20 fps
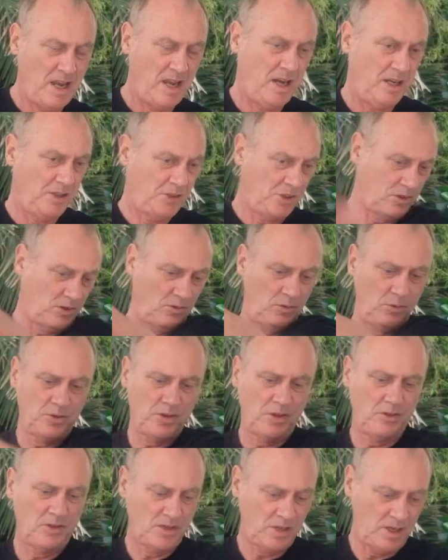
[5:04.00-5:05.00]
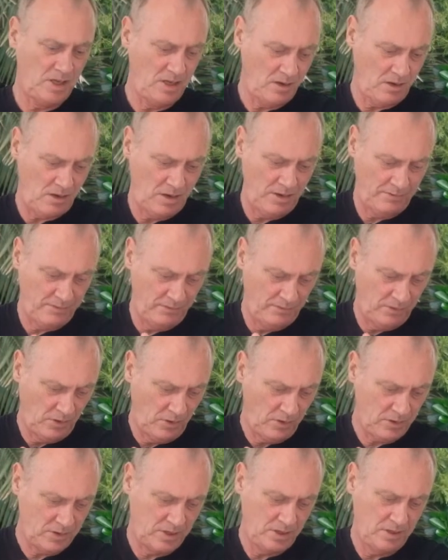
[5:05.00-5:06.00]
as you can also see, I've
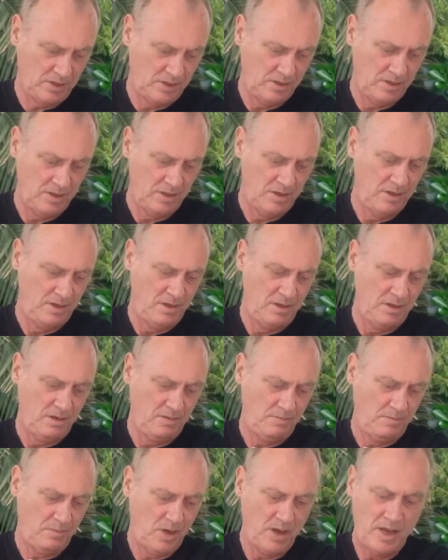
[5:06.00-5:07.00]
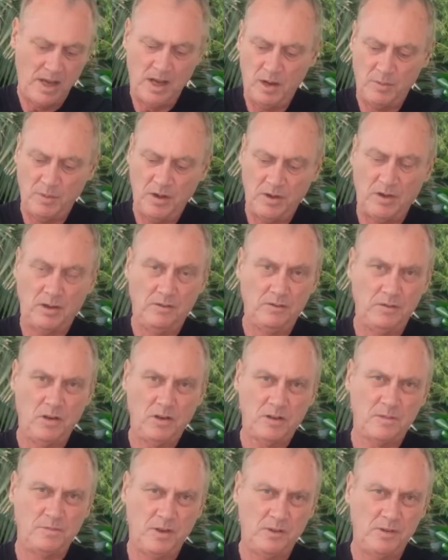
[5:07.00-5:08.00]
locked my elbow and I've
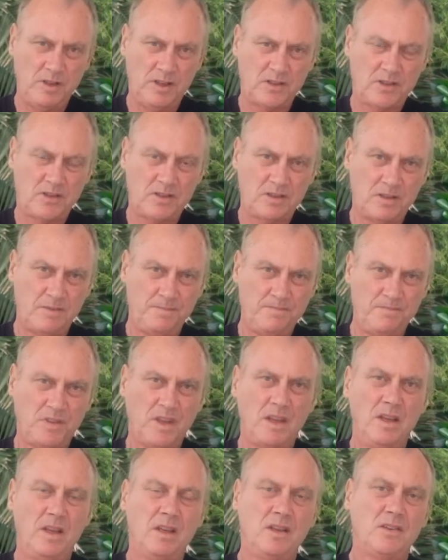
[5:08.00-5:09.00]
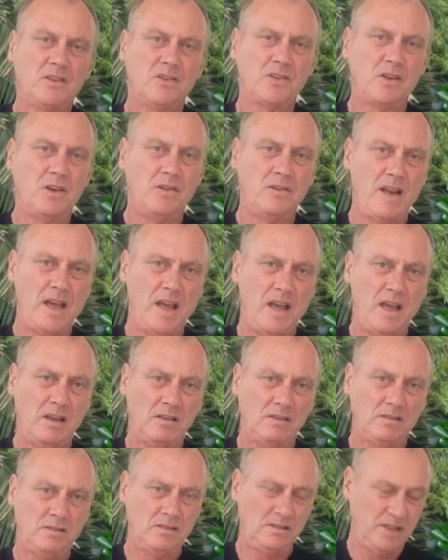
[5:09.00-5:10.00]
locked my wrist. So
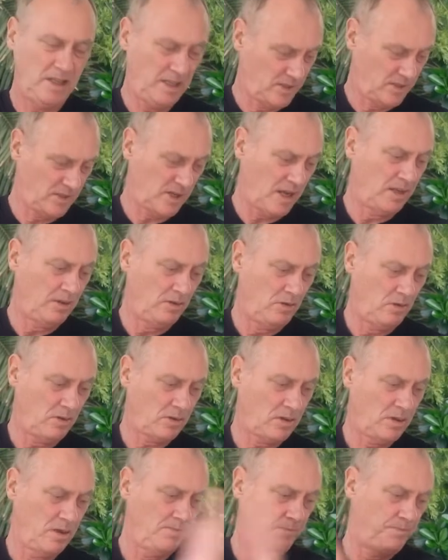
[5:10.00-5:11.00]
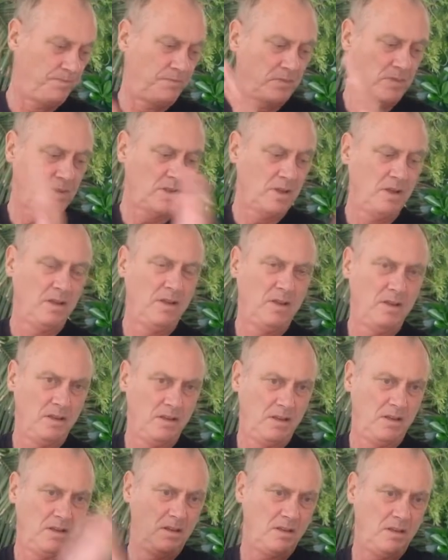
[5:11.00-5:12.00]
now let's unlock
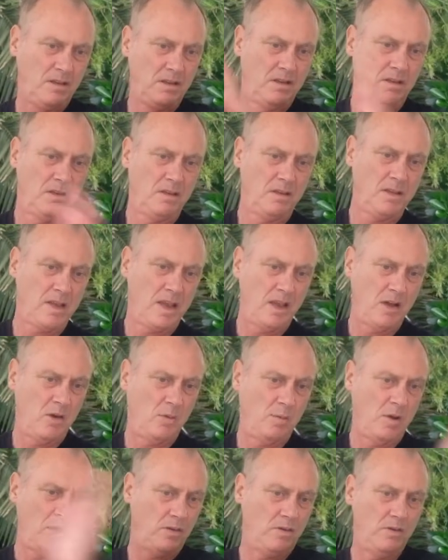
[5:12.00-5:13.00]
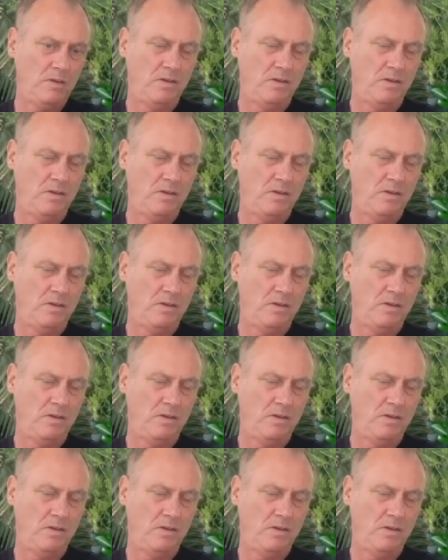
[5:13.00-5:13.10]
the elbow.